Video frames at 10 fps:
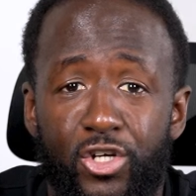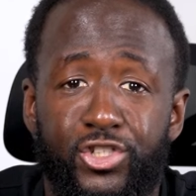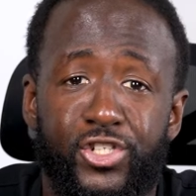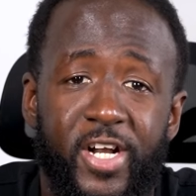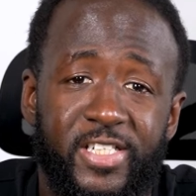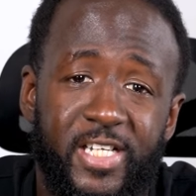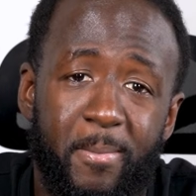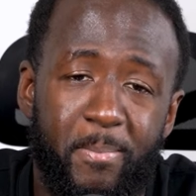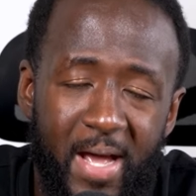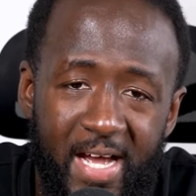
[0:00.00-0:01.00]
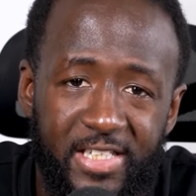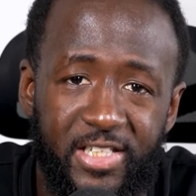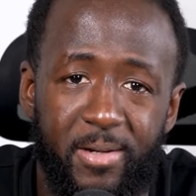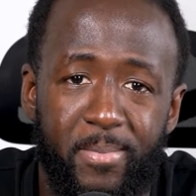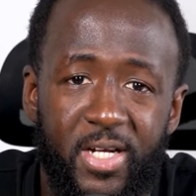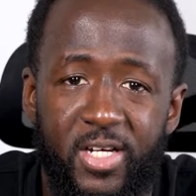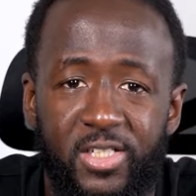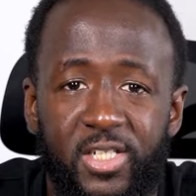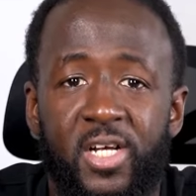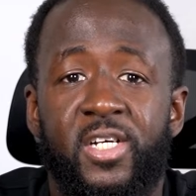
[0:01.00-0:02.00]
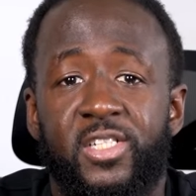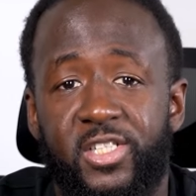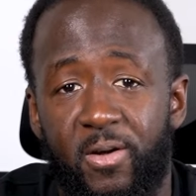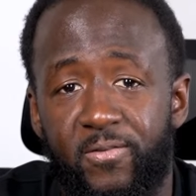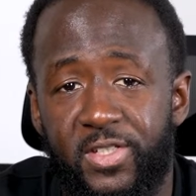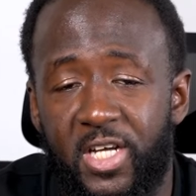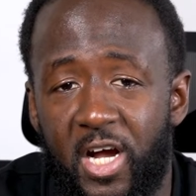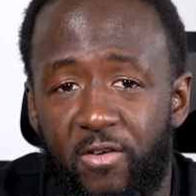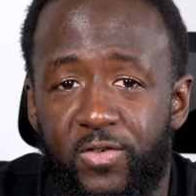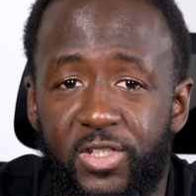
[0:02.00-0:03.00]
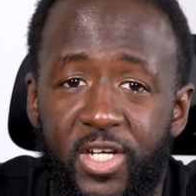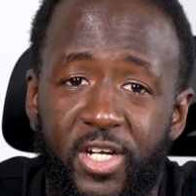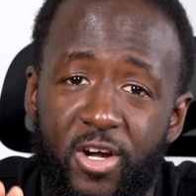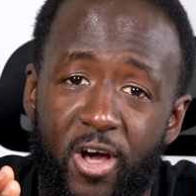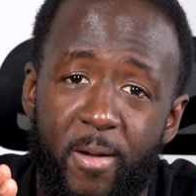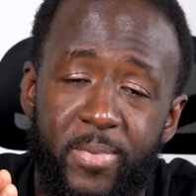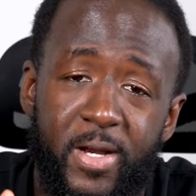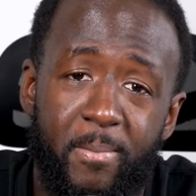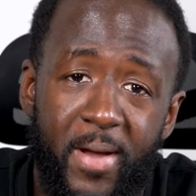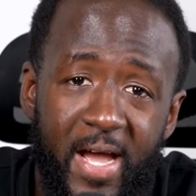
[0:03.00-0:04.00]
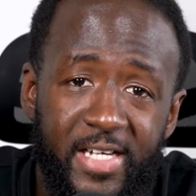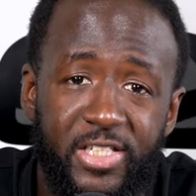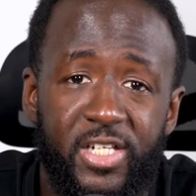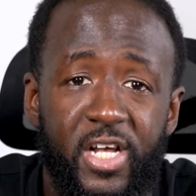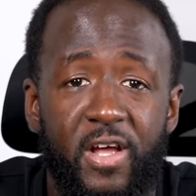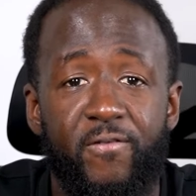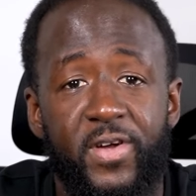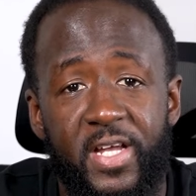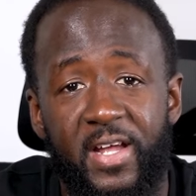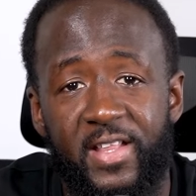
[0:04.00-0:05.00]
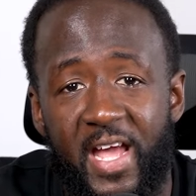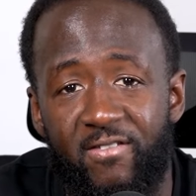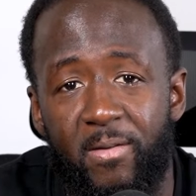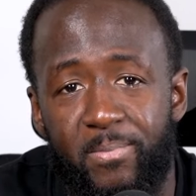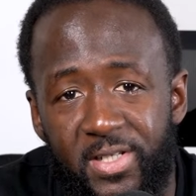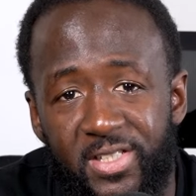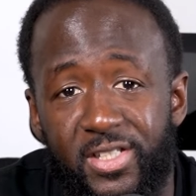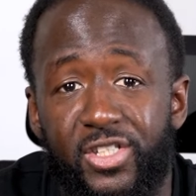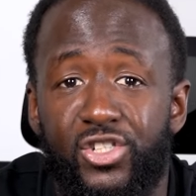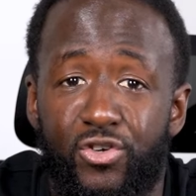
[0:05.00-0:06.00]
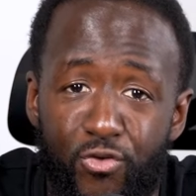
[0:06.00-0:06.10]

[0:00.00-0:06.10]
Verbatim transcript: or should I say passion, because some photographers get caught up in the passion and forget they have a business to